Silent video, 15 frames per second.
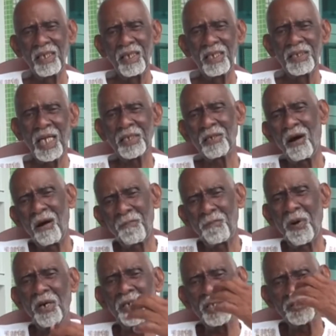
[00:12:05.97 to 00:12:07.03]
that
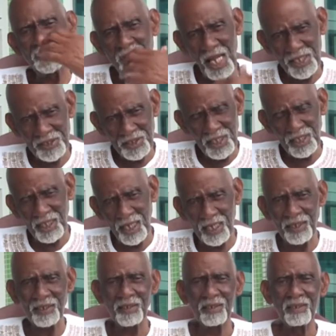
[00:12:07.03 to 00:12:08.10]
upon ingesting
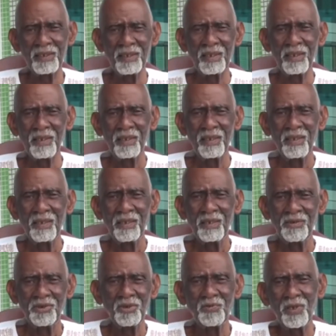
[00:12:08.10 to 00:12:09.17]
it,
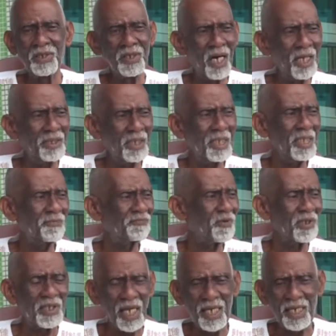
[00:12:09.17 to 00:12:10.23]
you will not eat for
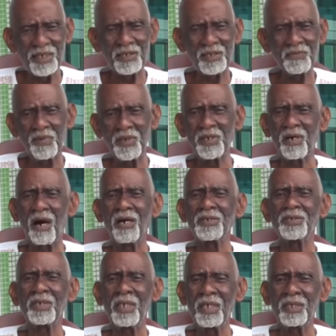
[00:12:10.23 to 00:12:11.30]
days because
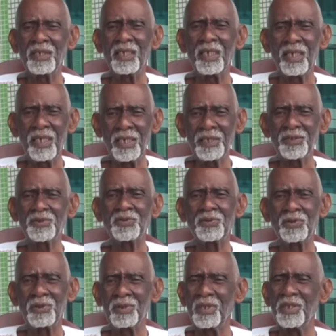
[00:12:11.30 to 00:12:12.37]
it is
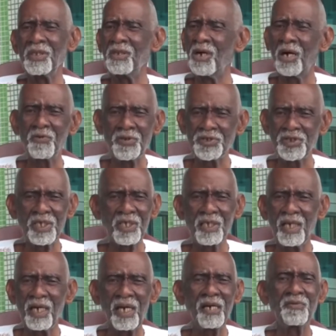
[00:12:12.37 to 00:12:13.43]
nourishing
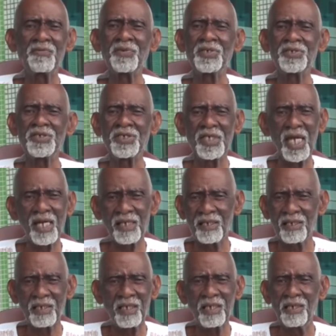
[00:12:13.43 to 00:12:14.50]
every cell
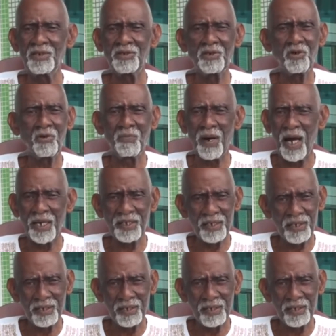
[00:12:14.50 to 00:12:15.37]
in your body.